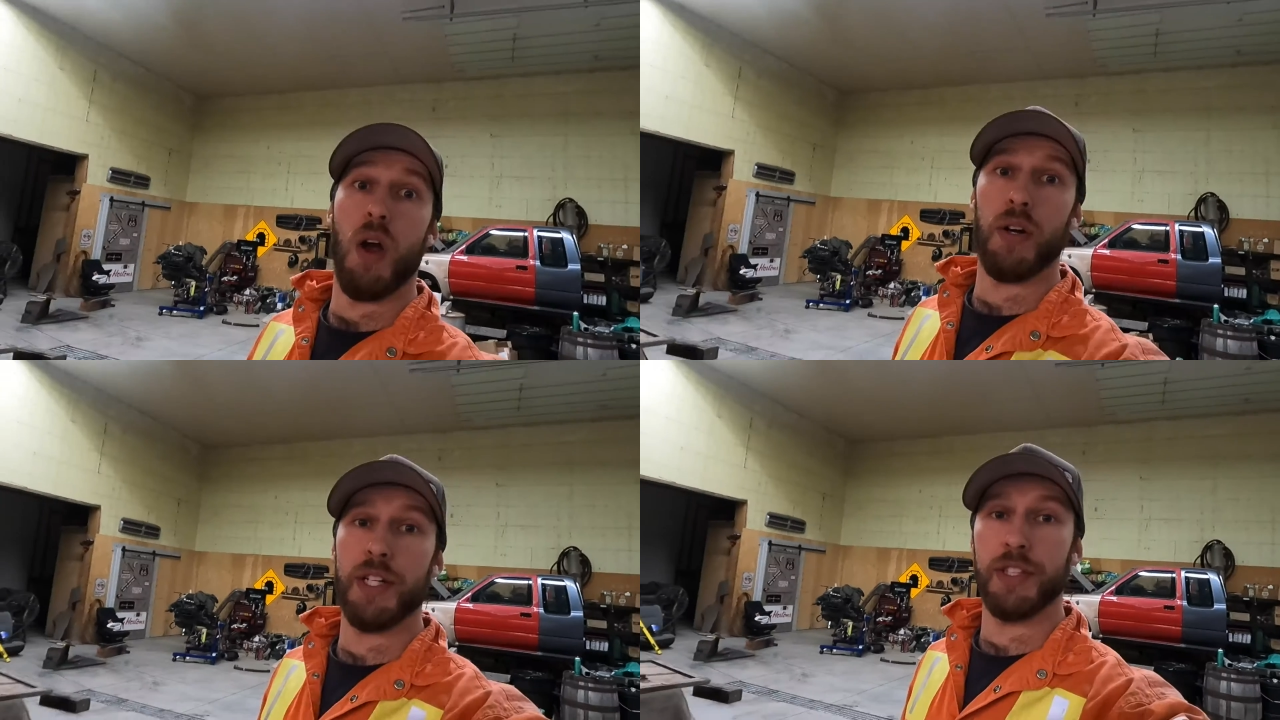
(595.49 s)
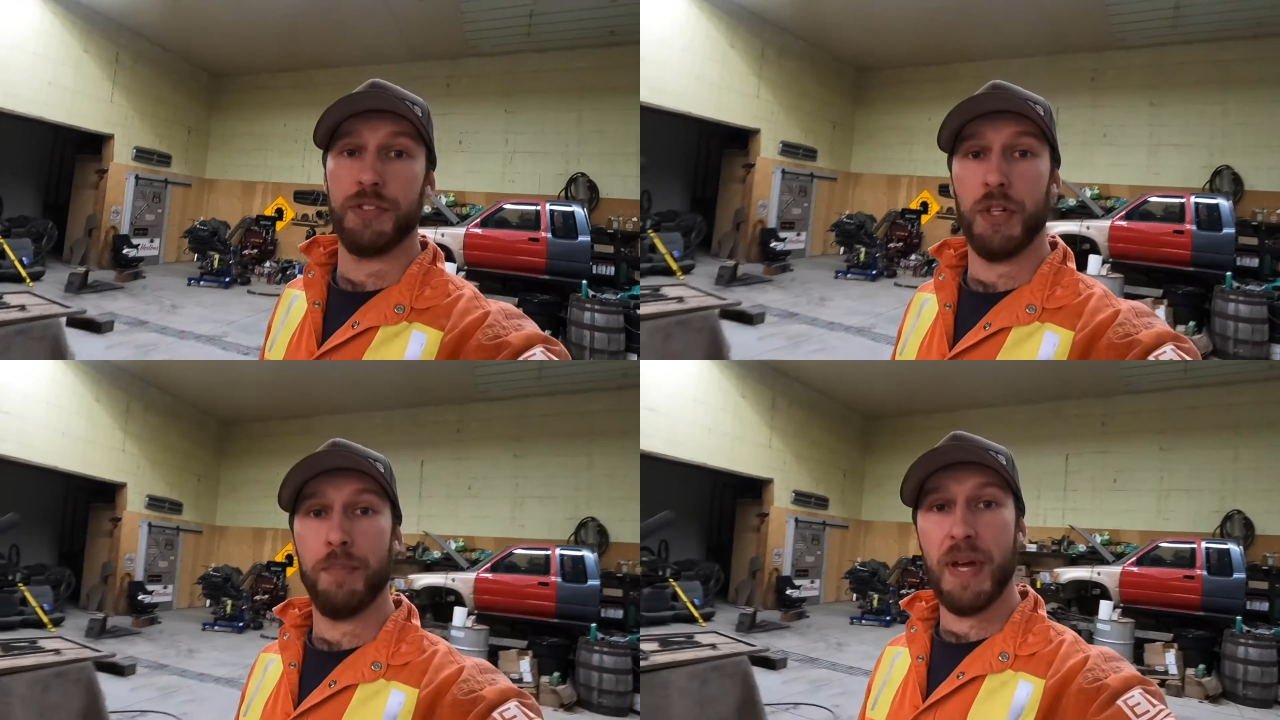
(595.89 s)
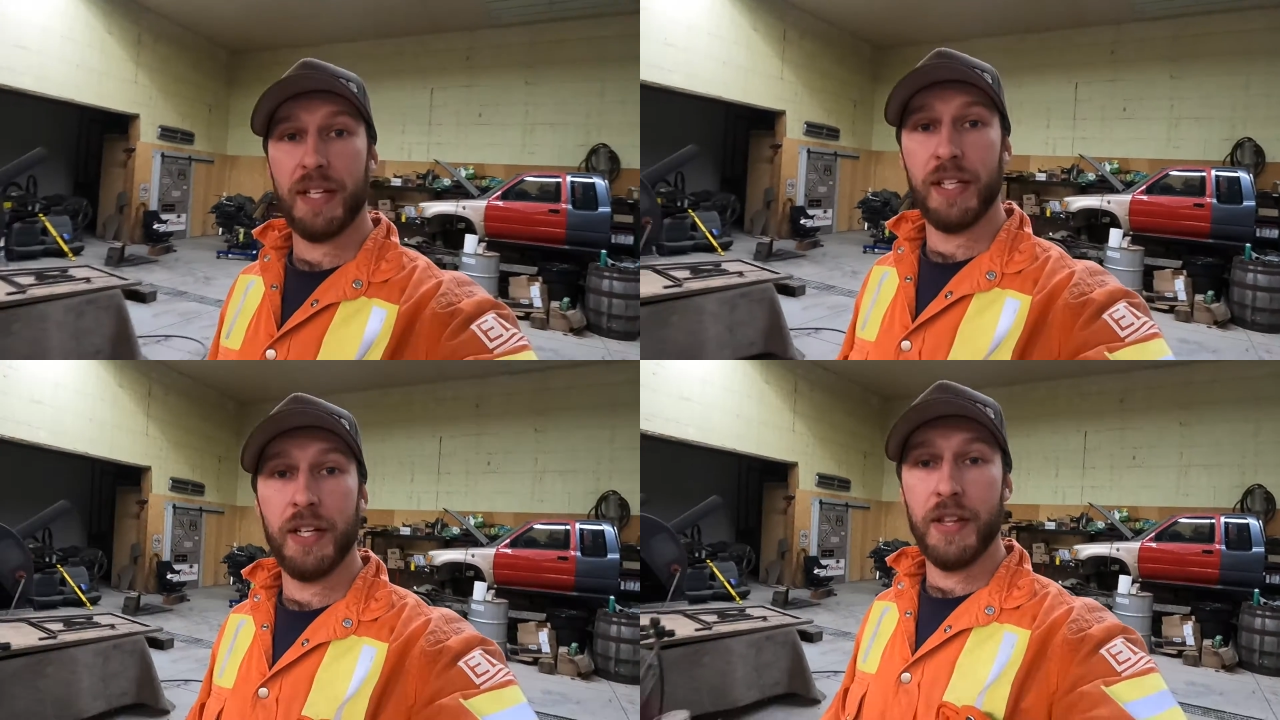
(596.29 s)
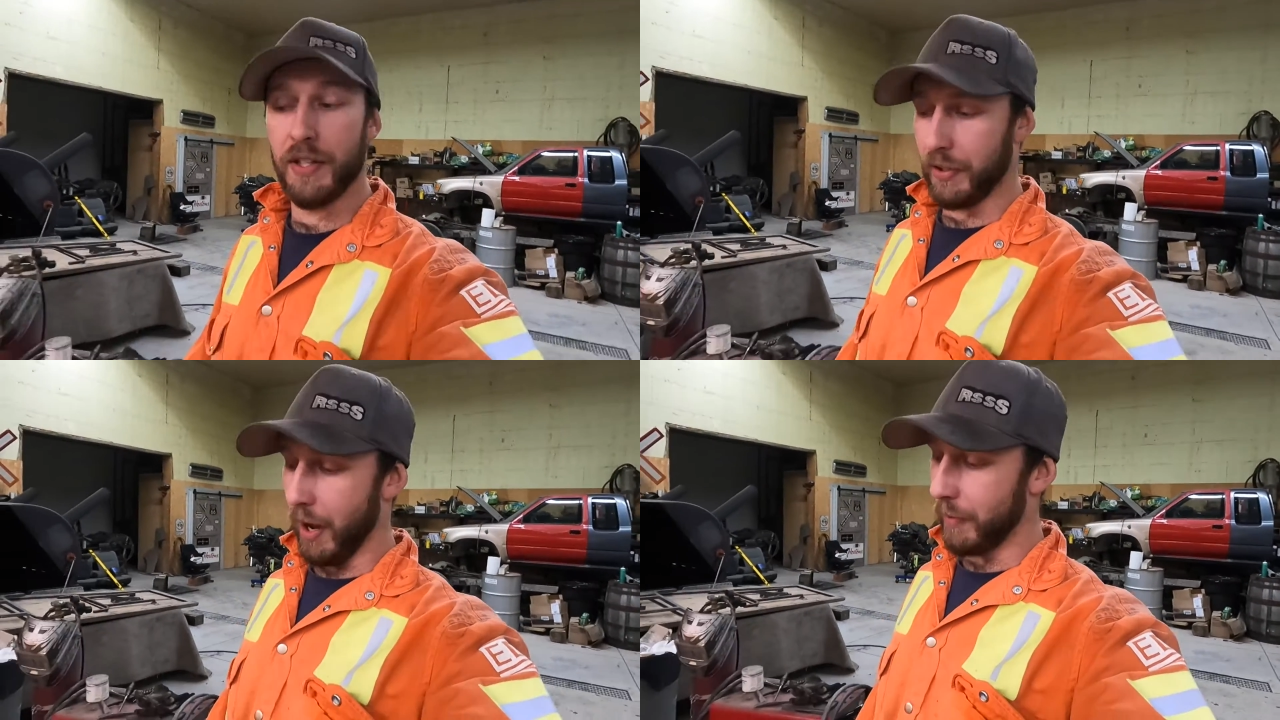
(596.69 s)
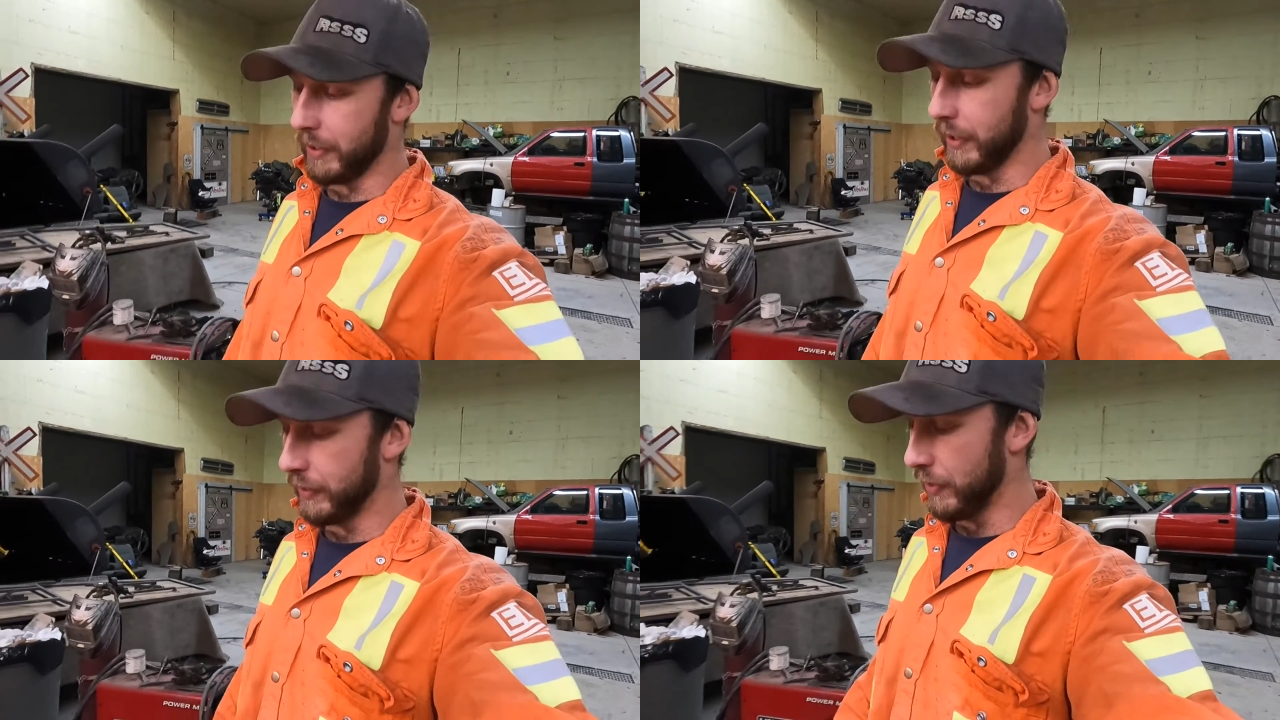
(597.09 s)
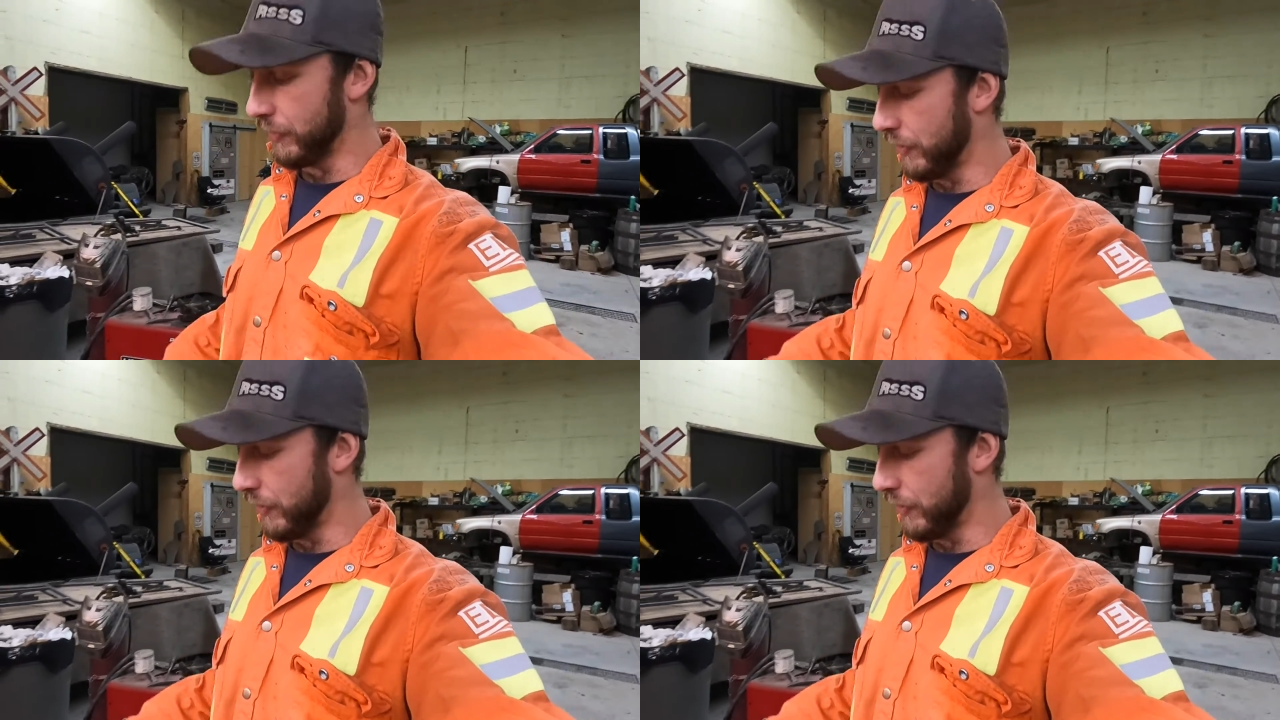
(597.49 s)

All right, let's jump back into this. I wanna get this